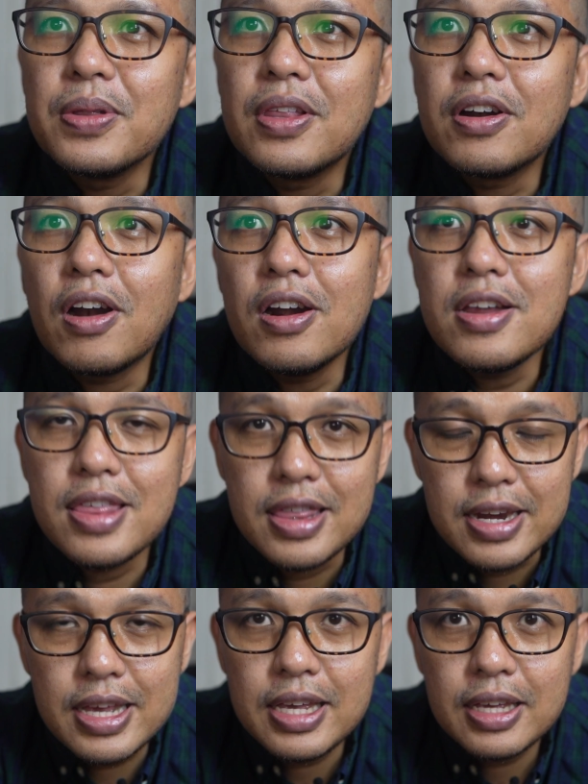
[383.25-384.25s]
there are
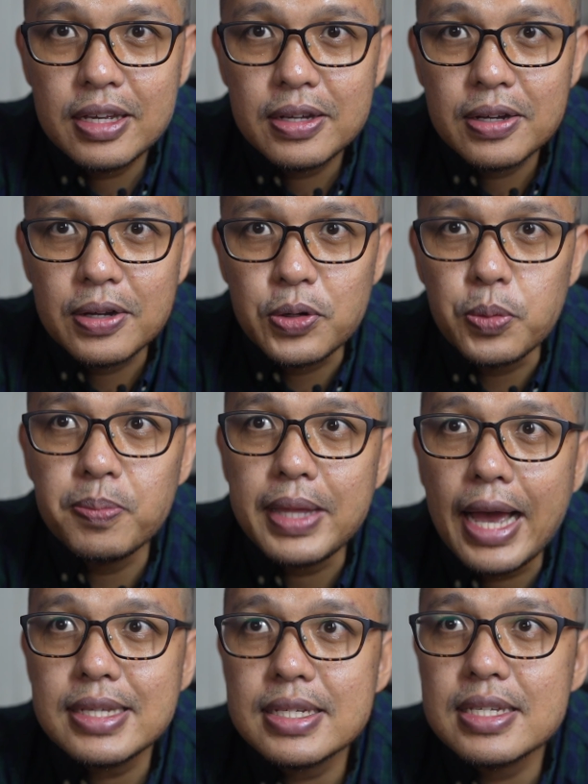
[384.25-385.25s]
3 group
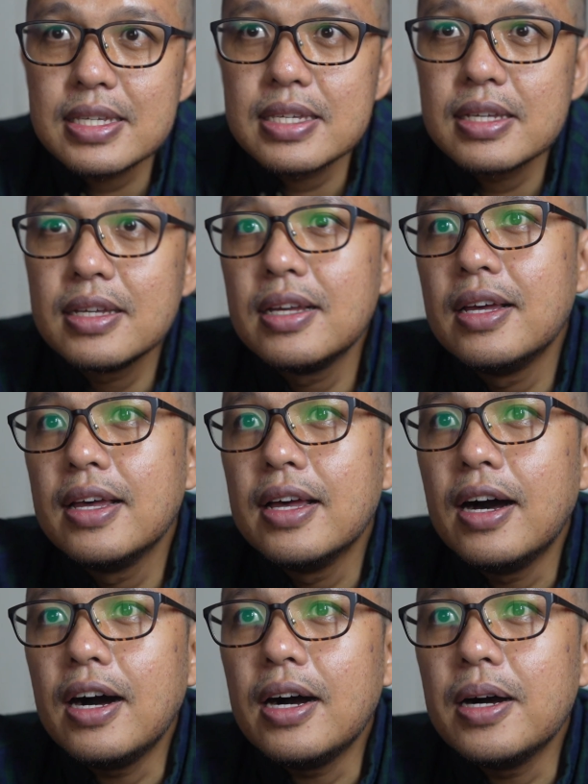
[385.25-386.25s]
tasks.
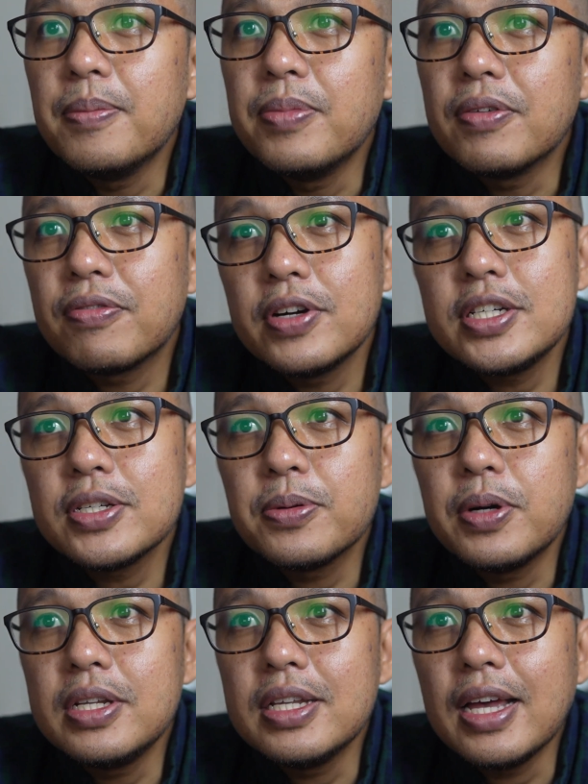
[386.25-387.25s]
The first
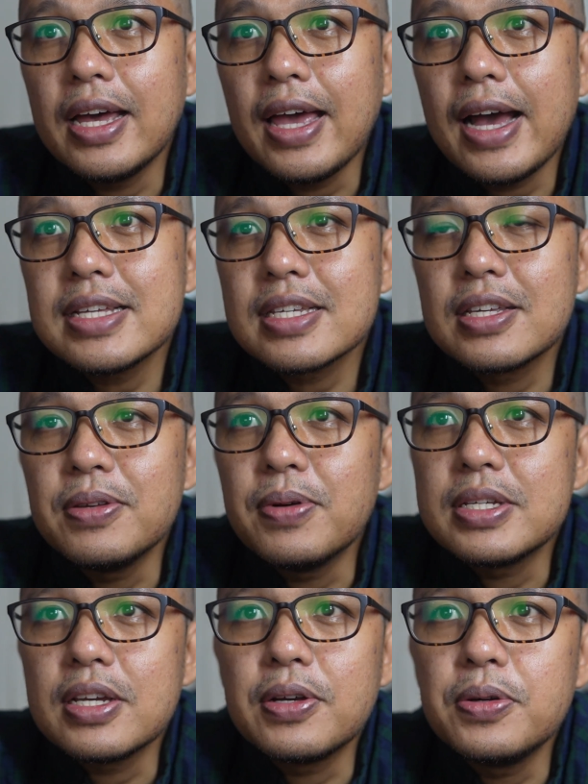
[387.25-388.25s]
one, I ask you
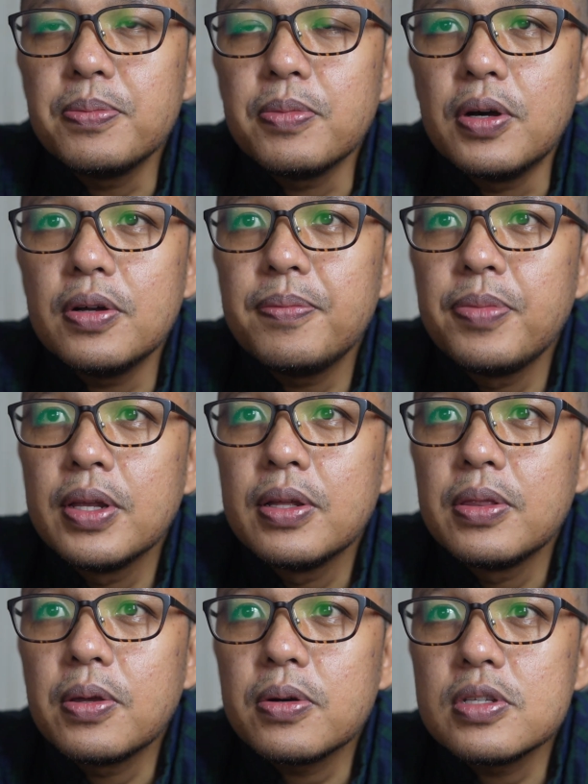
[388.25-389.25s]
as a group, to
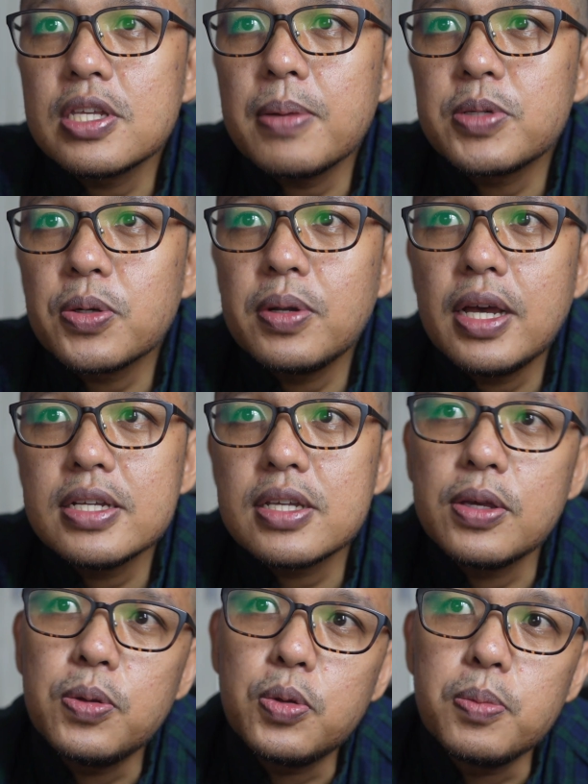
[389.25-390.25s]
conceptualize a
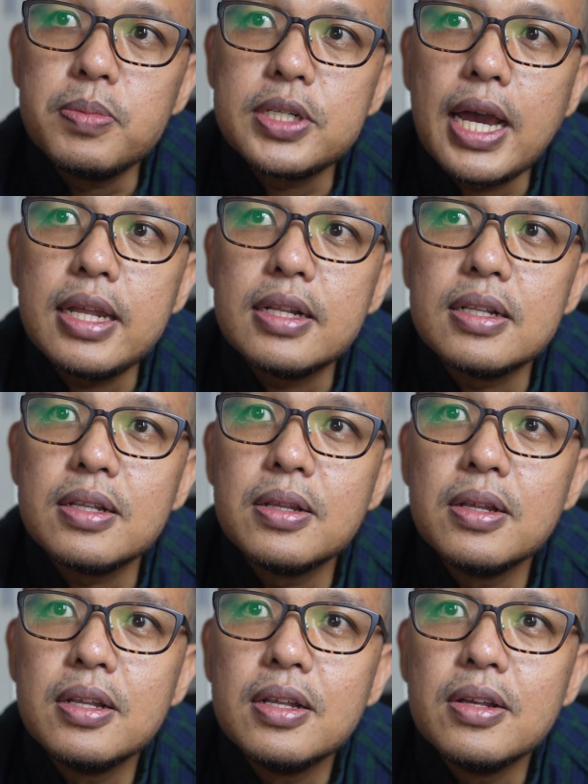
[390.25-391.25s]
YouTube channel
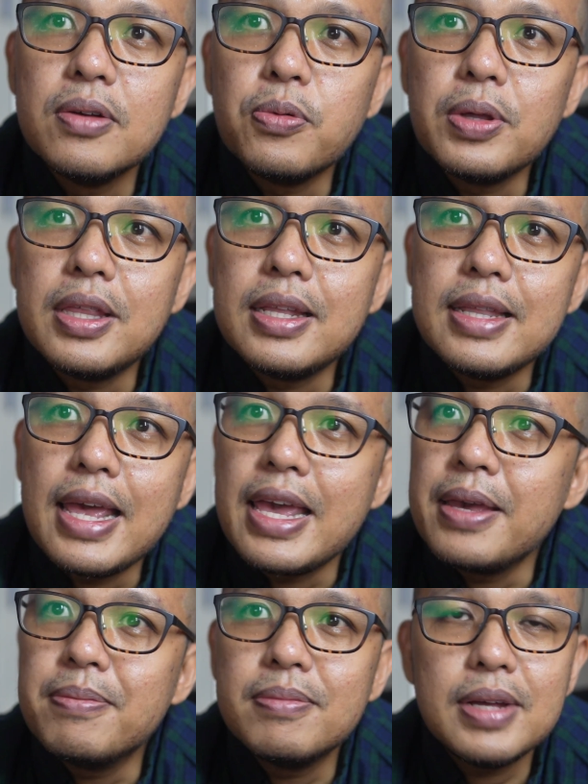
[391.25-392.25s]
with a
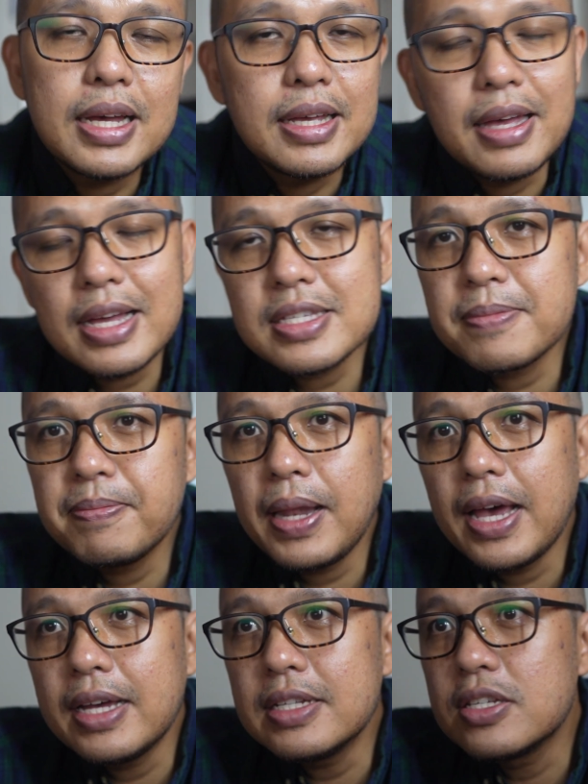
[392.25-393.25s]
name, a guest
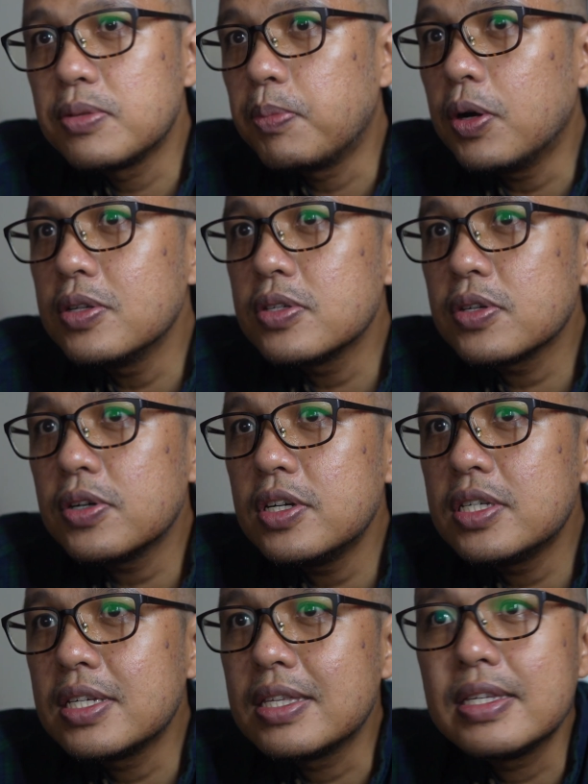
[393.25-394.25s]
plan,
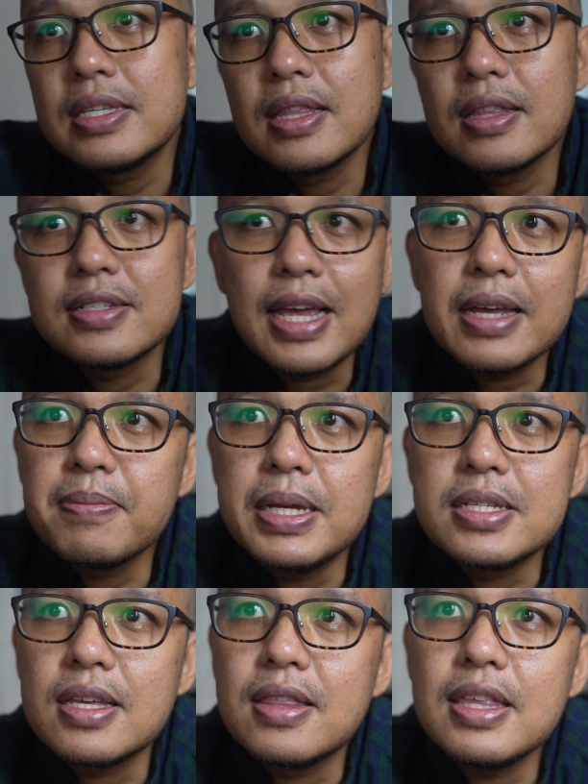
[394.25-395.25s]
sponsors,
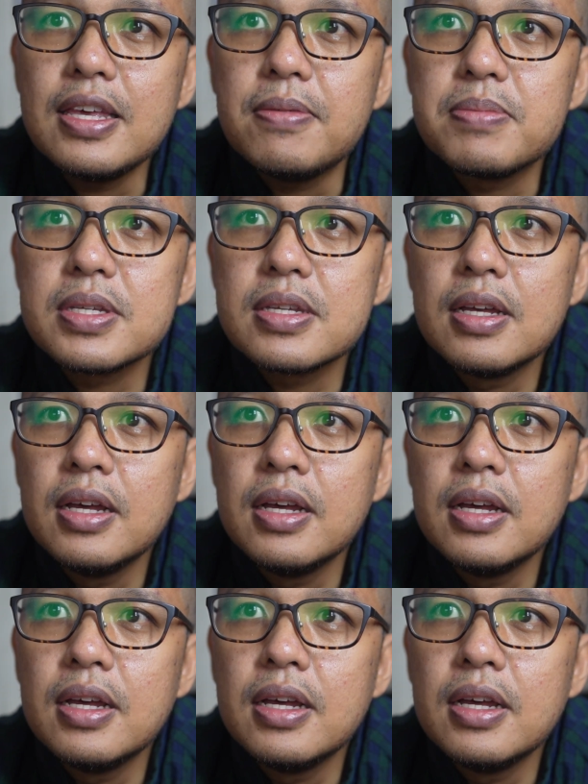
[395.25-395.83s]
segments, and themes,